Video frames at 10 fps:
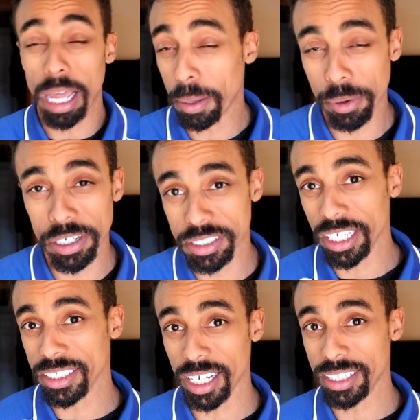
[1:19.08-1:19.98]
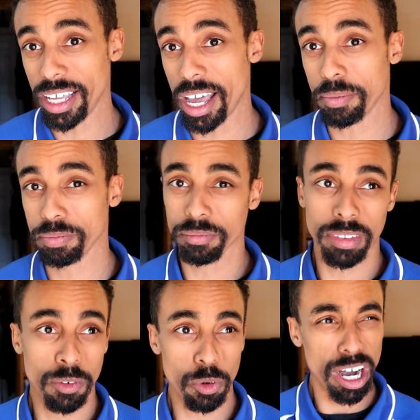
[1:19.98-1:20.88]
blackberries, things like that.
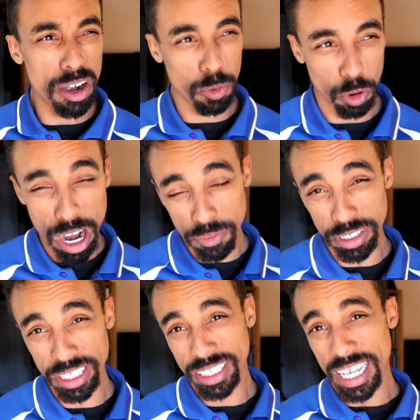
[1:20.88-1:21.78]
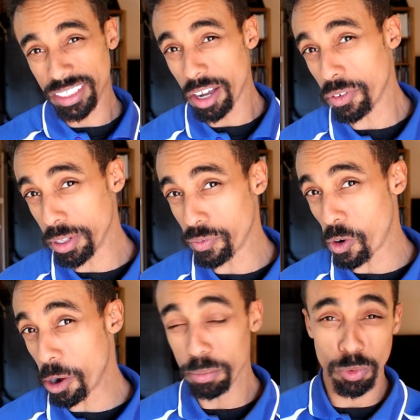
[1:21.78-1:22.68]
regretfully, that's not from the
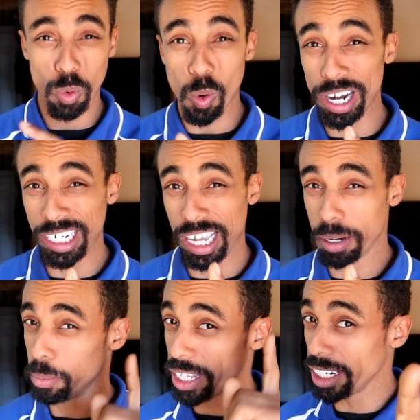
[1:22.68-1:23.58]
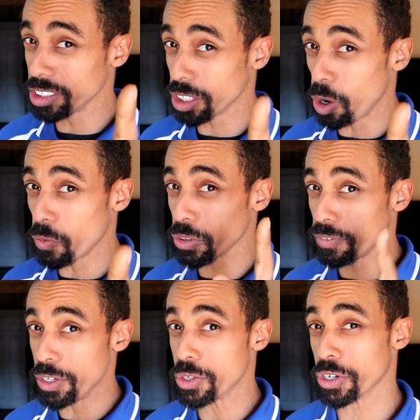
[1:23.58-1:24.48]
farm quite yet, but that is a goal for the
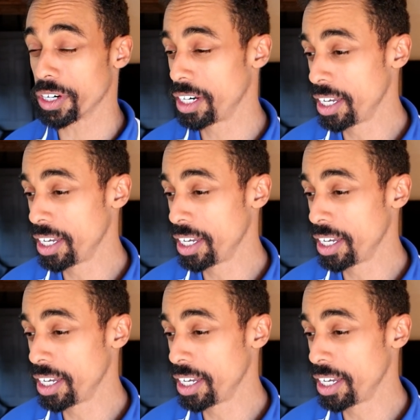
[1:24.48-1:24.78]
future.